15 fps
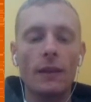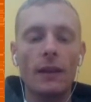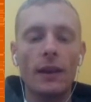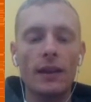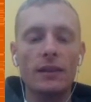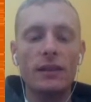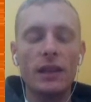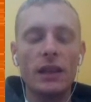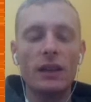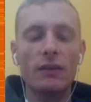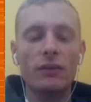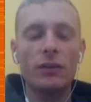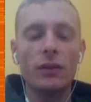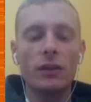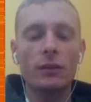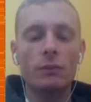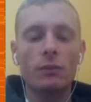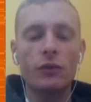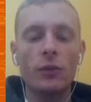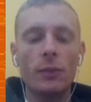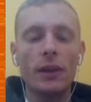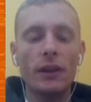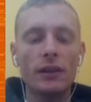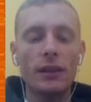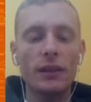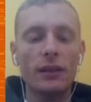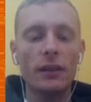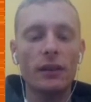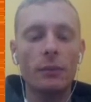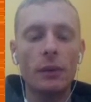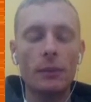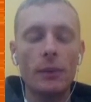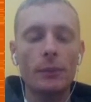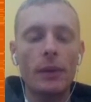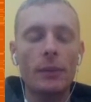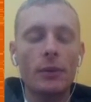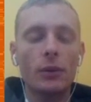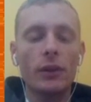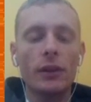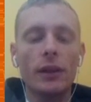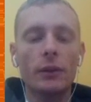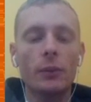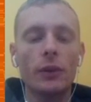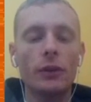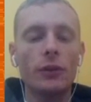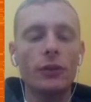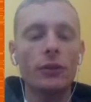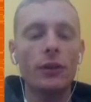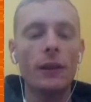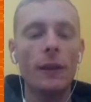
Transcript: It saves a few minutes, I think, but maybe only like one or two.